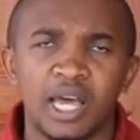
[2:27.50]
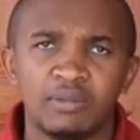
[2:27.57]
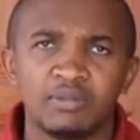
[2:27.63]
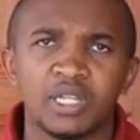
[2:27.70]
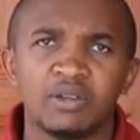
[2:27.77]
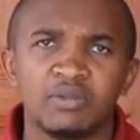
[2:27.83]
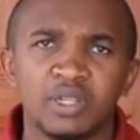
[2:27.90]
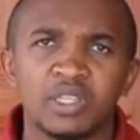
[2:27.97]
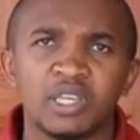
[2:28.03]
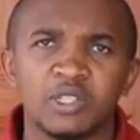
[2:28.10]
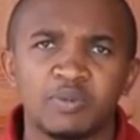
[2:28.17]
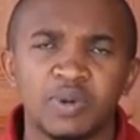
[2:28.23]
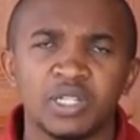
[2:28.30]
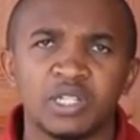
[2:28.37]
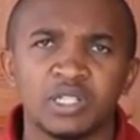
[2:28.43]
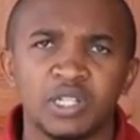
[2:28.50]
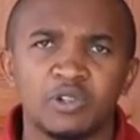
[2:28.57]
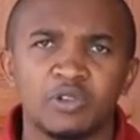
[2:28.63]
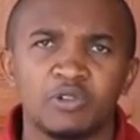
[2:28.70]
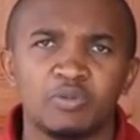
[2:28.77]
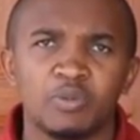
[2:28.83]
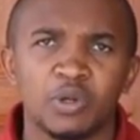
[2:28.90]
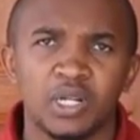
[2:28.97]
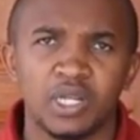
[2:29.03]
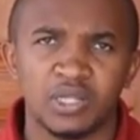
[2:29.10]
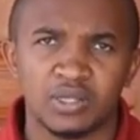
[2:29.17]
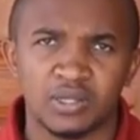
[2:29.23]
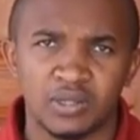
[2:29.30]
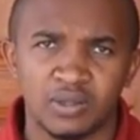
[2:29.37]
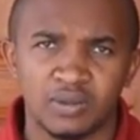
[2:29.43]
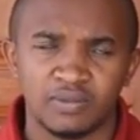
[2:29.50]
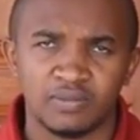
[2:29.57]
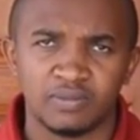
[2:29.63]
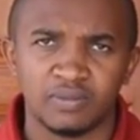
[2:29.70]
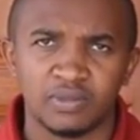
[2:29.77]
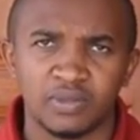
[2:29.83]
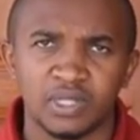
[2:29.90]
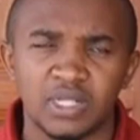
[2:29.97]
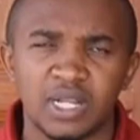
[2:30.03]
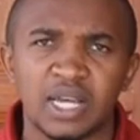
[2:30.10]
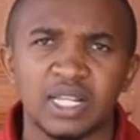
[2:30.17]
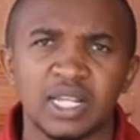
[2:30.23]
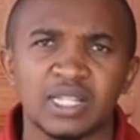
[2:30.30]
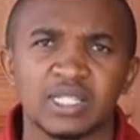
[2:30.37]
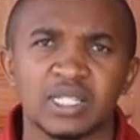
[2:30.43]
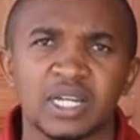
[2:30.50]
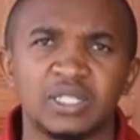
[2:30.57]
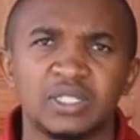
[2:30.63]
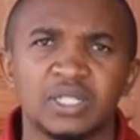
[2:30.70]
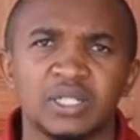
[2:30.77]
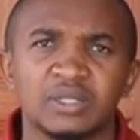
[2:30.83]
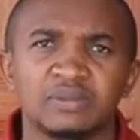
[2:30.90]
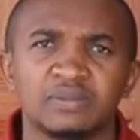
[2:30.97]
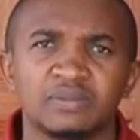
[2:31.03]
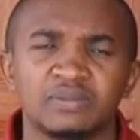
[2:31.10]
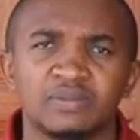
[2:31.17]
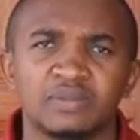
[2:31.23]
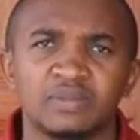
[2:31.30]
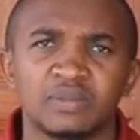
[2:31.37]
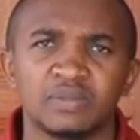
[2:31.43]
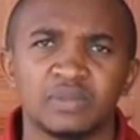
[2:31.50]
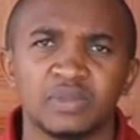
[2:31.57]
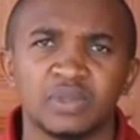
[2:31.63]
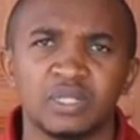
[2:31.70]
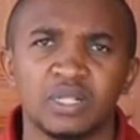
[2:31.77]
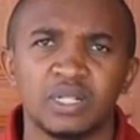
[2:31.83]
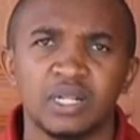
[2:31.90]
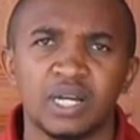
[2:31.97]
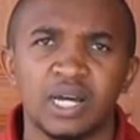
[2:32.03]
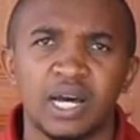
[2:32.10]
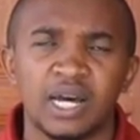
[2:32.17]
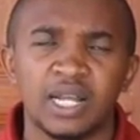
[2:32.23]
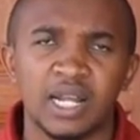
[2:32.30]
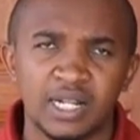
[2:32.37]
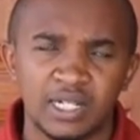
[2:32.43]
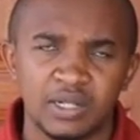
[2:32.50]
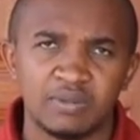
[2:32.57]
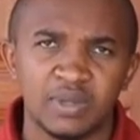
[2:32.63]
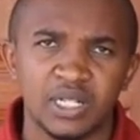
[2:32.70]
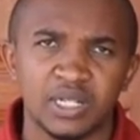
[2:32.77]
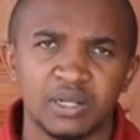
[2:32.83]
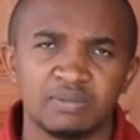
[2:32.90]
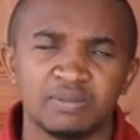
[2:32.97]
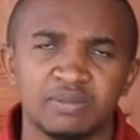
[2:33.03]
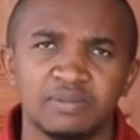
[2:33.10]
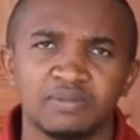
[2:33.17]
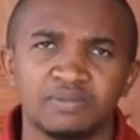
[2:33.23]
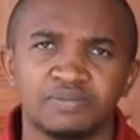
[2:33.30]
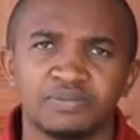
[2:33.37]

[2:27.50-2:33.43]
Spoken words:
I am giving the Inspector General of Police, Douglas Kanja, an ultimatum